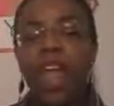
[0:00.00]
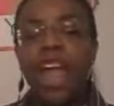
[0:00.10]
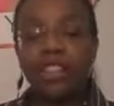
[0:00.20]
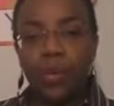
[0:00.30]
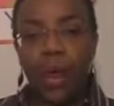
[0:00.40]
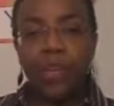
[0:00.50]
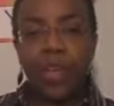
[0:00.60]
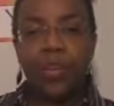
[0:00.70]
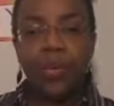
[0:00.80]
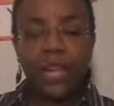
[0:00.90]
And so what I've
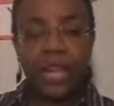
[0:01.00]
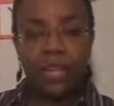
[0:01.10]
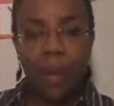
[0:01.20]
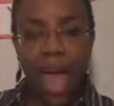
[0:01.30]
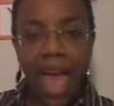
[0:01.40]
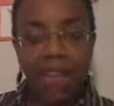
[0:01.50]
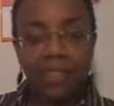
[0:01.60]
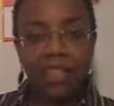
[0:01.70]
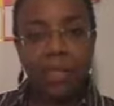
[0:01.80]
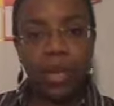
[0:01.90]
been doing in the
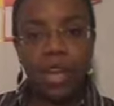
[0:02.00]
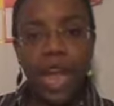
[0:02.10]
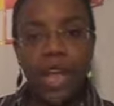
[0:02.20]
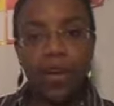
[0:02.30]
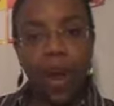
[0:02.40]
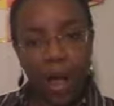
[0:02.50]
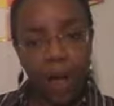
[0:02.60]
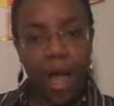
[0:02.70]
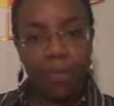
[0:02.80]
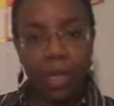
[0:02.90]
past is putting a crock
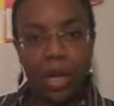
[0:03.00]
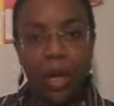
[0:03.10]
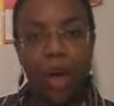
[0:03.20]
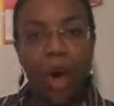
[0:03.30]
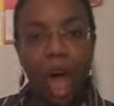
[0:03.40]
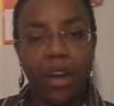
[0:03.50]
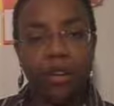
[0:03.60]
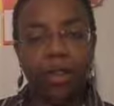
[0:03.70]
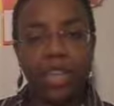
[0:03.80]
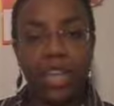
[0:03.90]
pot meal on
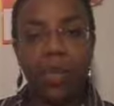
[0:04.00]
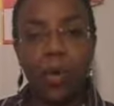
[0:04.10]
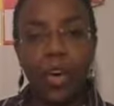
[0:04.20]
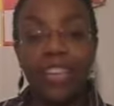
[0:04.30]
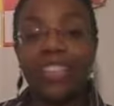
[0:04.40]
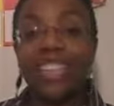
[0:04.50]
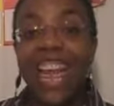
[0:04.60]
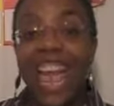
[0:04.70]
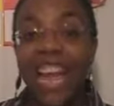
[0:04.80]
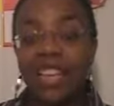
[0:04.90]
early in the morning.
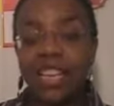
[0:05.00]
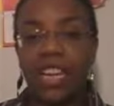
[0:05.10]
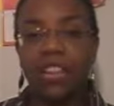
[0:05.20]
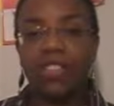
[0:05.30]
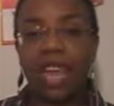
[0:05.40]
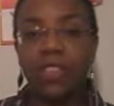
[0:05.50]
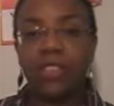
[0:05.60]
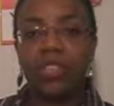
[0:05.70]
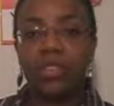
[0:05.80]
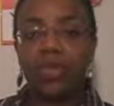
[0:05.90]
Today, I didn't get a
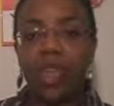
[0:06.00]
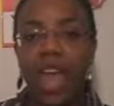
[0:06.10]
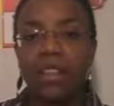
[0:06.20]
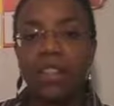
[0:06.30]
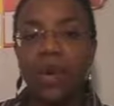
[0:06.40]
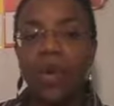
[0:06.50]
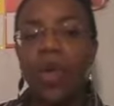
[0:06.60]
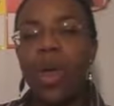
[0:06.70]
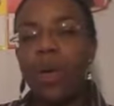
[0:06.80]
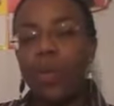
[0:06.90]
chance to do that.
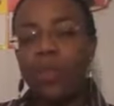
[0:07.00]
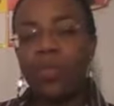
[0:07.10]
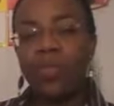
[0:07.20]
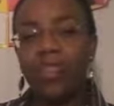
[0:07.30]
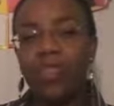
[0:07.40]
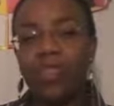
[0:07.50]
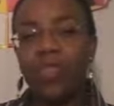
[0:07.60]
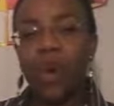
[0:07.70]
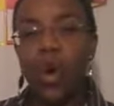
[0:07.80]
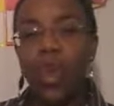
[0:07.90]
So once we finished
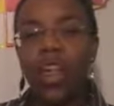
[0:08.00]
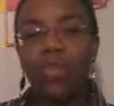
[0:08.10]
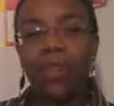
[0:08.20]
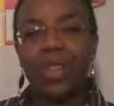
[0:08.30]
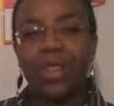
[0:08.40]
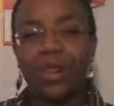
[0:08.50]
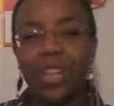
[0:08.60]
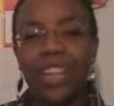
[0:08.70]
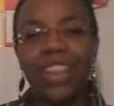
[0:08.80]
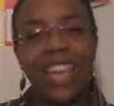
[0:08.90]
school at
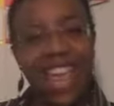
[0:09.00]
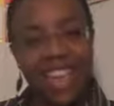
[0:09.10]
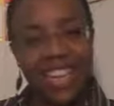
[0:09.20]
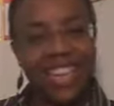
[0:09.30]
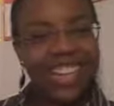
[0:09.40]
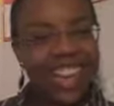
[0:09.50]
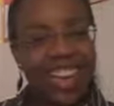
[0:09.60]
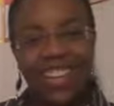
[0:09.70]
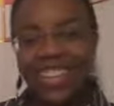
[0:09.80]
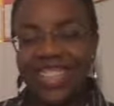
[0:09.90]
3:30, then, you
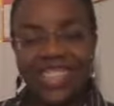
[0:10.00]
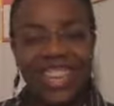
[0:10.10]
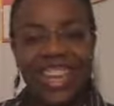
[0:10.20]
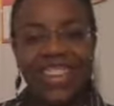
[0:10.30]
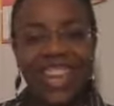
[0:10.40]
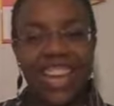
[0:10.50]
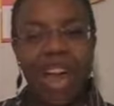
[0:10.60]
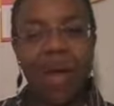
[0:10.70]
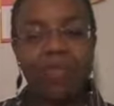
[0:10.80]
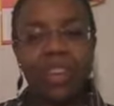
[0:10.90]
know, it's like, okay,
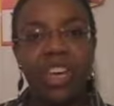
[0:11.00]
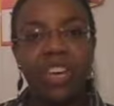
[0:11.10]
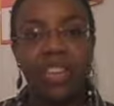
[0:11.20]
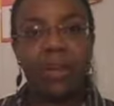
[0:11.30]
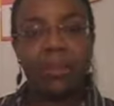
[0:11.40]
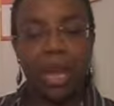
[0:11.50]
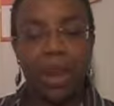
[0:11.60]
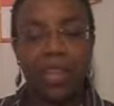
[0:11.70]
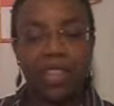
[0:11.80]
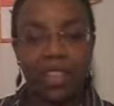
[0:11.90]
now I have to cook the
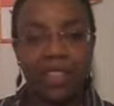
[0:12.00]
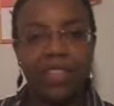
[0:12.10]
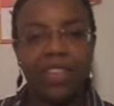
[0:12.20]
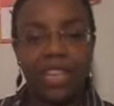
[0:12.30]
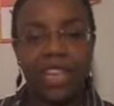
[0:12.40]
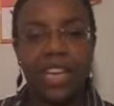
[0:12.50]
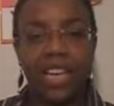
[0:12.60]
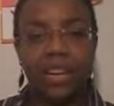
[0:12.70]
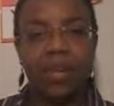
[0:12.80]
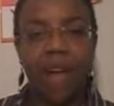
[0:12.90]
meal instead of sticking it
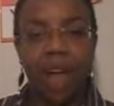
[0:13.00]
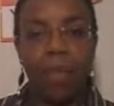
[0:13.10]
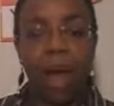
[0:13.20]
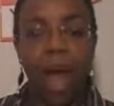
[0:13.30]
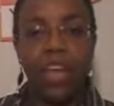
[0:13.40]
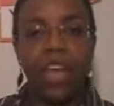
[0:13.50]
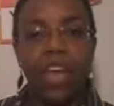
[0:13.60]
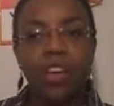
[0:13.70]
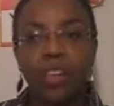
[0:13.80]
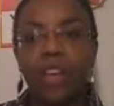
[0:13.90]
in a crock pot.
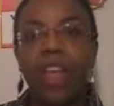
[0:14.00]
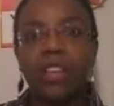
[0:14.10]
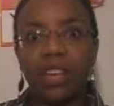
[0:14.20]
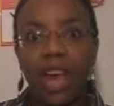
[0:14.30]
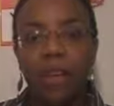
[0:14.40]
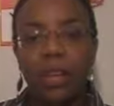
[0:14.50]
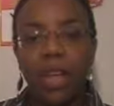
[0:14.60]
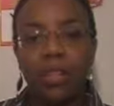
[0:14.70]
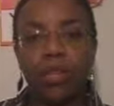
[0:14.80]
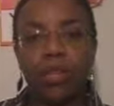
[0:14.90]
So that took up
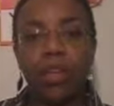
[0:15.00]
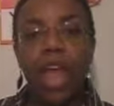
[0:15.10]
another